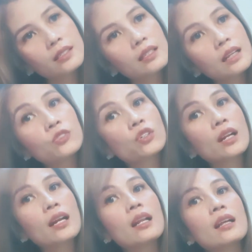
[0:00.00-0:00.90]
it's a
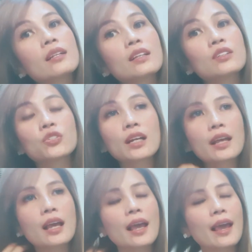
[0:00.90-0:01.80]
natural
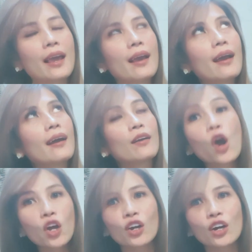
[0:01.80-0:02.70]
natural
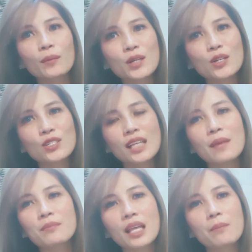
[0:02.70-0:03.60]
color because
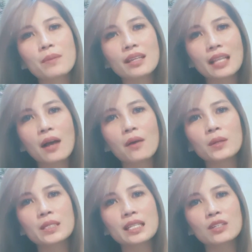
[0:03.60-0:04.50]
i'm taping
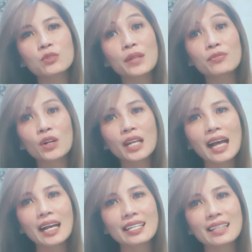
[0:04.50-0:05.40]
now it's like 12
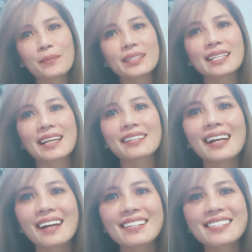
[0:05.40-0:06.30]
o'clock in the
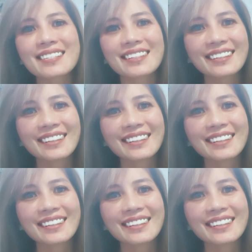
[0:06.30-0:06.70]
midnight guys